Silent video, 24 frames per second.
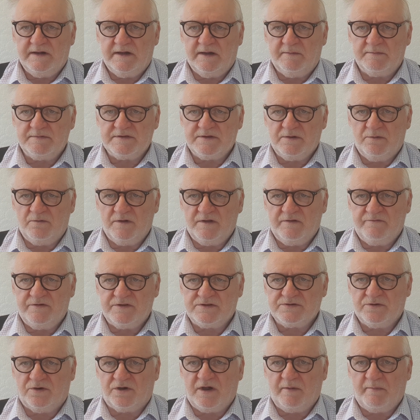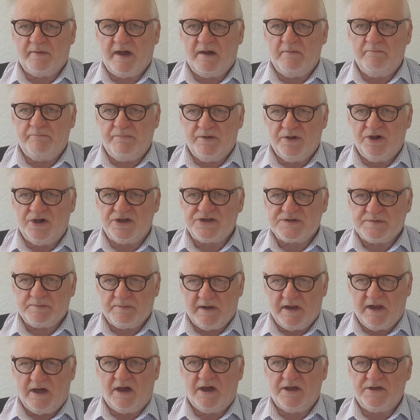If you talk about birch
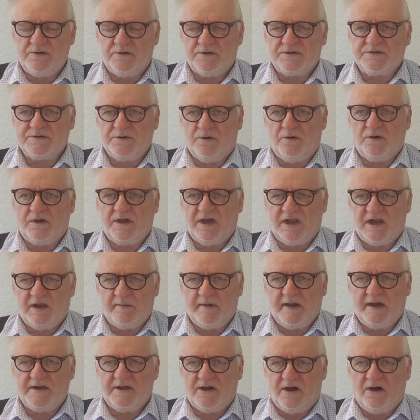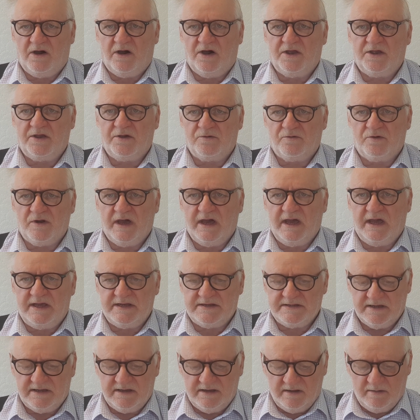ply, you're talking about high
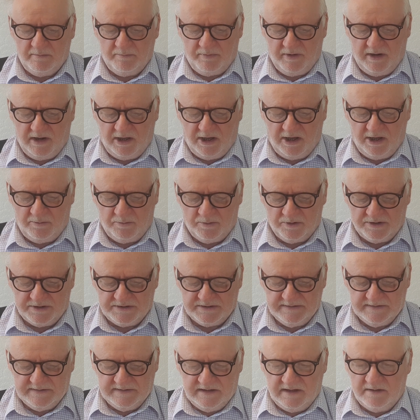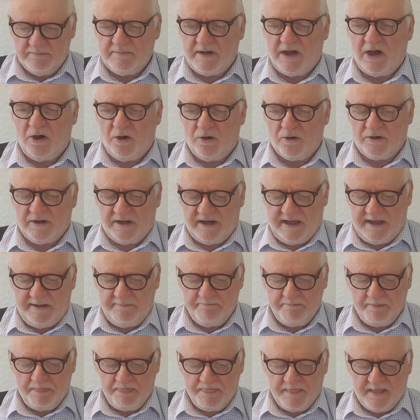grade plywood.
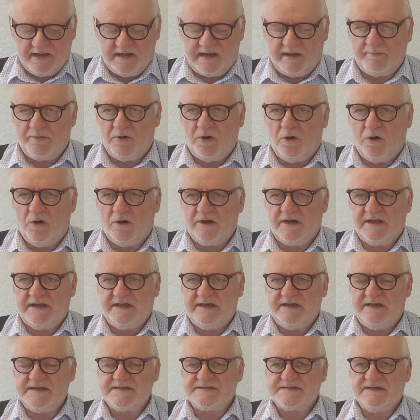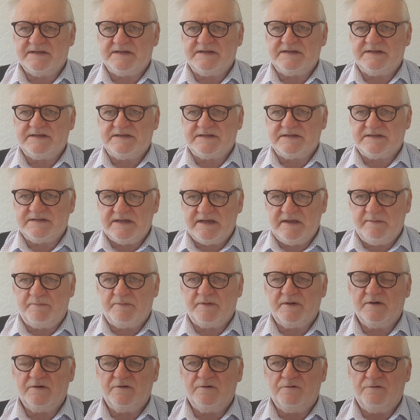Mahogany. Now mahogany is a deep,
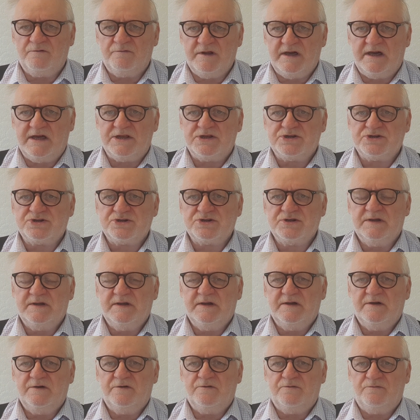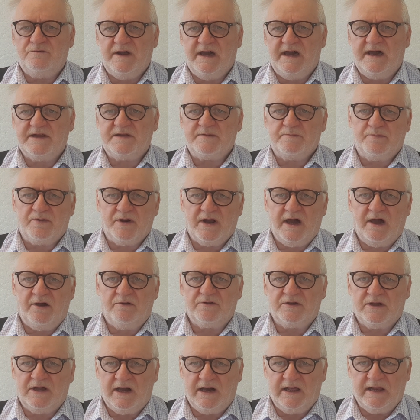rich,
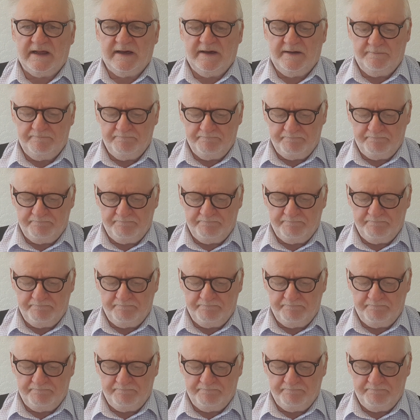red-brown colour,